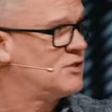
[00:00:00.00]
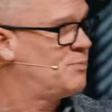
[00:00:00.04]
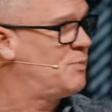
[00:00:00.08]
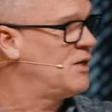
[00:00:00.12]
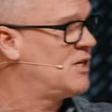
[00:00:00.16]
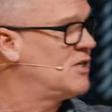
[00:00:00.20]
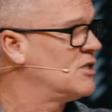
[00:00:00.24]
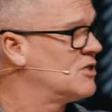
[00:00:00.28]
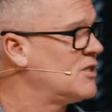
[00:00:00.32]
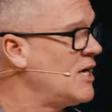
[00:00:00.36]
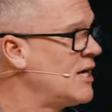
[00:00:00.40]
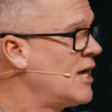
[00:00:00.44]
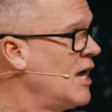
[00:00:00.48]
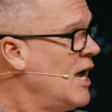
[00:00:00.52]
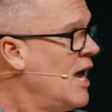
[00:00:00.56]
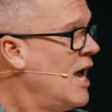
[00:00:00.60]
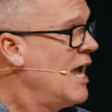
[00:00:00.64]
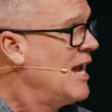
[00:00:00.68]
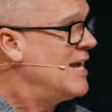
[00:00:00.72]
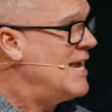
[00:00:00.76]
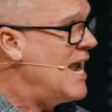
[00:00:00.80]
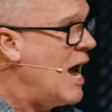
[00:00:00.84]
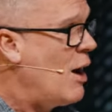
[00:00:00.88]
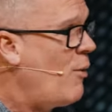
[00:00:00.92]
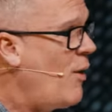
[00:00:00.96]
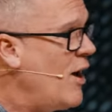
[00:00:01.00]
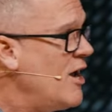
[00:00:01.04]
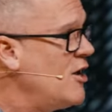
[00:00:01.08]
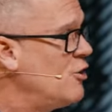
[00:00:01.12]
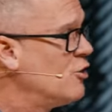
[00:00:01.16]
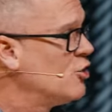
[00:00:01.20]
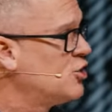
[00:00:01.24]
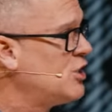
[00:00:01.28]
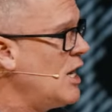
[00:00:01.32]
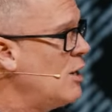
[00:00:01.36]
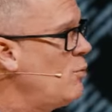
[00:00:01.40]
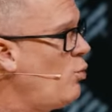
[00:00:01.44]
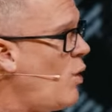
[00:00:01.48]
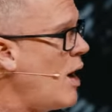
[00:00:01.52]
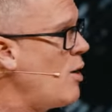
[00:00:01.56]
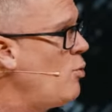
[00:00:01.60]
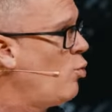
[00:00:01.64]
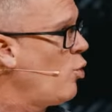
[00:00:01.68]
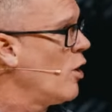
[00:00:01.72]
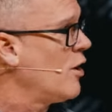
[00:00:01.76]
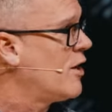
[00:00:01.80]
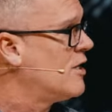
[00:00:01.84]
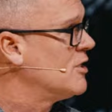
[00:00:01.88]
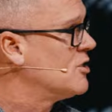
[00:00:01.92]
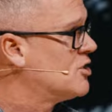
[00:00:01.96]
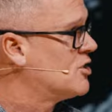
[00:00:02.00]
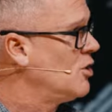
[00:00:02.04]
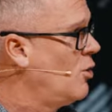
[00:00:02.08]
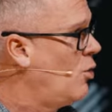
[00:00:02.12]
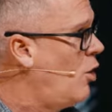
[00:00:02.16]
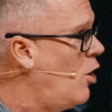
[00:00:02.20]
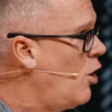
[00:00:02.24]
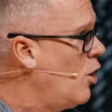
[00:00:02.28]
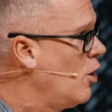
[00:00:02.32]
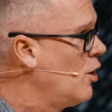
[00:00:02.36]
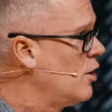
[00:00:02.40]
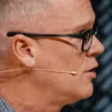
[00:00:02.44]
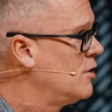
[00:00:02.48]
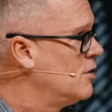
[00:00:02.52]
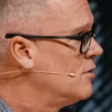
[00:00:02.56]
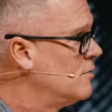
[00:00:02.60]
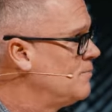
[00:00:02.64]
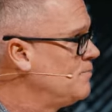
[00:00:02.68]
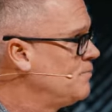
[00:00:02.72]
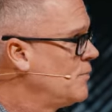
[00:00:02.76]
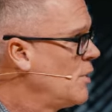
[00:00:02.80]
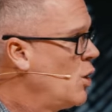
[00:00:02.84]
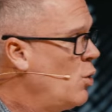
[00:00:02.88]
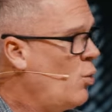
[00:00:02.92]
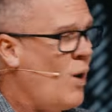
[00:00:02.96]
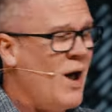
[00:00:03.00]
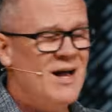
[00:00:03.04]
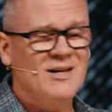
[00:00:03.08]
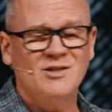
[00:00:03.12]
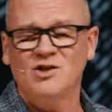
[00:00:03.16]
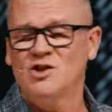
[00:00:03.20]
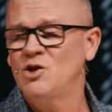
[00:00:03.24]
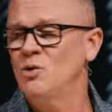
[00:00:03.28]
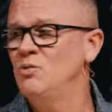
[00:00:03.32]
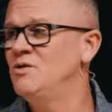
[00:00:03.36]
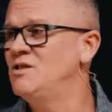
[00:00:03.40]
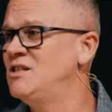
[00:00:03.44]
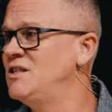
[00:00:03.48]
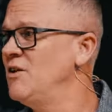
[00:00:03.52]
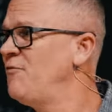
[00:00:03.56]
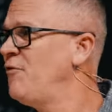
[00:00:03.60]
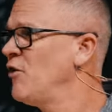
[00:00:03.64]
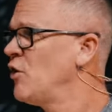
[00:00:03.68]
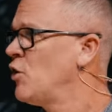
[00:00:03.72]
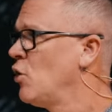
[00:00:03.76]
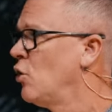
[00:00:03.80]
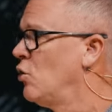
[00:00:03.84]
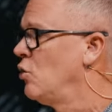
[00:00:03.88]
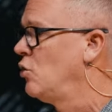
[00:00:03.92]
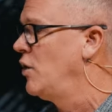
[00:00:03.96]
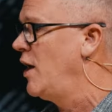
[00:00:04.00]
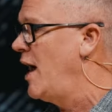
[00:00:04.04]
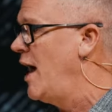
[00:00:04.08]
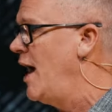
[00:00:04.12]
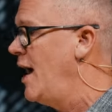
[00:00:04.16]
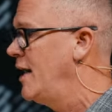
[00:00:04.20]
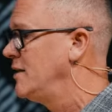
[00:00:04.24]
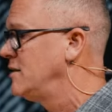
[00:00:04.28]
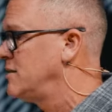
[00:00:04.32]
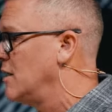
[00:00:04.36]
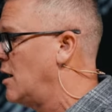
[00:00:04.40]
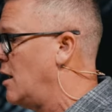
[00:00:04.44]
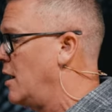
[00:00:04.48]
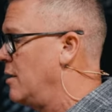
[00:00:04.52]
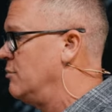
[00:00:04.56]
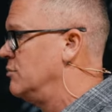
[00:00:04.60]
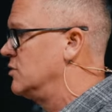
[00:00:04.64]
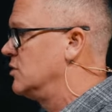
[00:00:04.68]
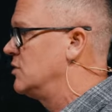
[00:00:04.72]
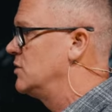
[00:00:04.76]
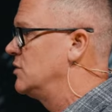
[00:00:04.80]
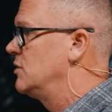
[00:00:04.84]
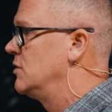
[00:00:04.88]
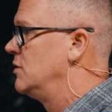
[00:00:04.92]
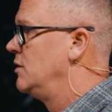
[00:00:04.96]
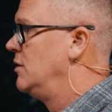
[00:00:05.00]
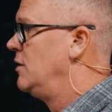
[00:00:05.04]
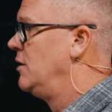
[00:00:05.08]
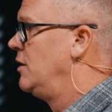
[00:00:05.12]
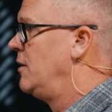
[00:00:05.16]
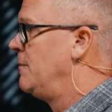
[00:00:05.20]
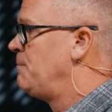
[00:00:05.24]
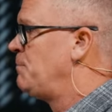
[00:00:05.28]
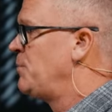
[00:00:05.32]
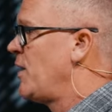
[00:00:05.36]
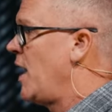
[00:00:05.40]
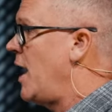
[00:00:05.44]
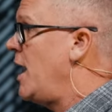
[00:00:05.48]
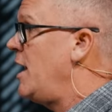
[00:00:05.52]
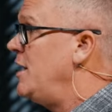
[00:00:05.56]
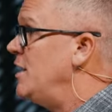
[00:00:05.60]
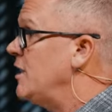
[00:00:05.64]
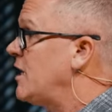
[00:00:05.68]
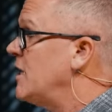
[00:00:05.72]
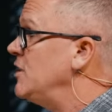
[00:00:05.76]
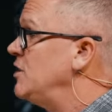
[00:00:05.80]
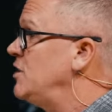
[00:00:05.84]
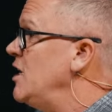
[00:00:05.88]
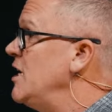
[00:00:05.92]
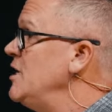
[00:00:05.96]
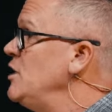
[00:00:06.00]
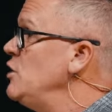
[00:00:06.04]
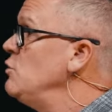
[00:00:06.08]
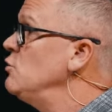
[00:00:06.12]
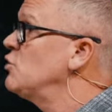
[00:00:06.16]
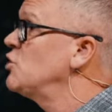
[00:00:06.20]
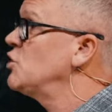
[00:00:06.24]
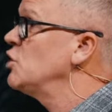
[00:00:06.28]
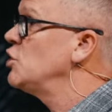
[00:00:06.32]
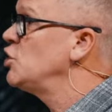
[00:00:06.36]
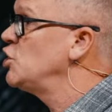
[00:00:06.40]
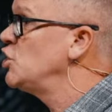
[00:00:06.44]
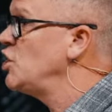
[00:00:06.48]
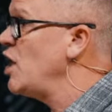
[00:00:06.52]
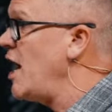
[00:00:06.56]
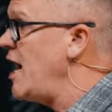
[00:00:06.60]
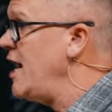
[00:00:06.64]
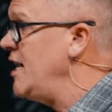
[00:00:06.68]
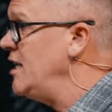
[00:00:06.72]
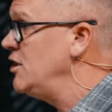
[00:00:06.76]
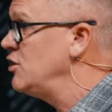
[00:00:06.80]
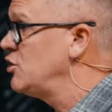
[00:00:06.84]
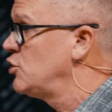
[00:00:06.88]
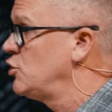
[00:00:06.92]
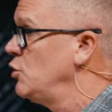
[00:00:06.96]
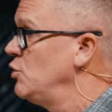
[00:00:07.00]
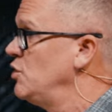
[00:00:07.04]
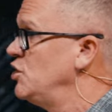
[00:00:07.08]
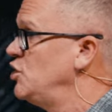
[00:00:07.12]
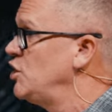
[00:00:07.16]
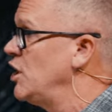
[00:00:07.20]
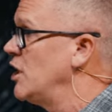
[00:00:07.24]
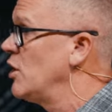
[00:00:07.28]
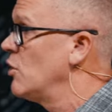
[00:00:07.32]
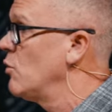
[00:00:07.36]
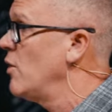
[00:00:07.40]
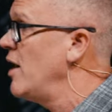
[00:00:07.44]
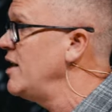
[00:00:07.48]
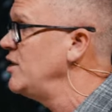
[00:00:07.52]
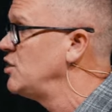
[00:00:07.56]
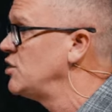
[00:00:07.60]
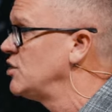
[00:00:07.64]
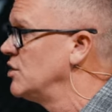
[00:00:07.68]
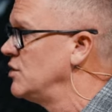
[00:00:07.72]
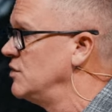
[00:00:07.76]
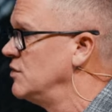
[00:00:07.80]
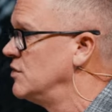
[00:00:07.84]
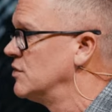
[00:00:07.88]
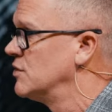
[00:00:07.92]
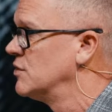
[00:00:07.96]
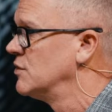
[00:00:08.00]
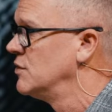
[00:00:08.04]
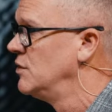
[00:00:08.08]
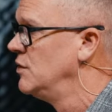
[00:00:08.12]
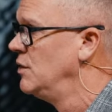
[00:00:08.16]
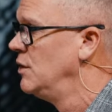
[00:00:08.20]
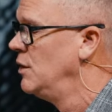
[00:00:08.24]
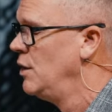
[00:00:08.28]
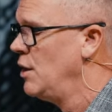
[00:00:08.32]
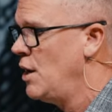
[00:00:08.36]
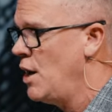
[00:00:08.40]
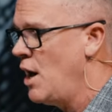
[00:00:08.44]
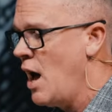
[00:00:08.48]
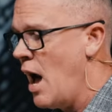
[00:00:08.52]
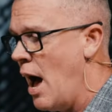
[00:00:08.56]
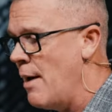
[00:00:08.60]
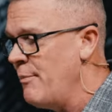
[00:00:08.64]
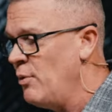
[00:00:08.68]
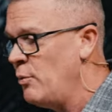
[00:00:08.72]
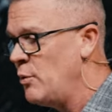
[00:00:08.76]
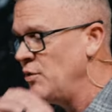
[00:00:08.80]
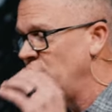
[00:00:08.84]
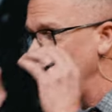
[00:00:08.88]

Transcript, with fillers: because it's like, now I understand why work is so hard, why it's so difficult at, at times. And it continues to change through the generations. I mean, we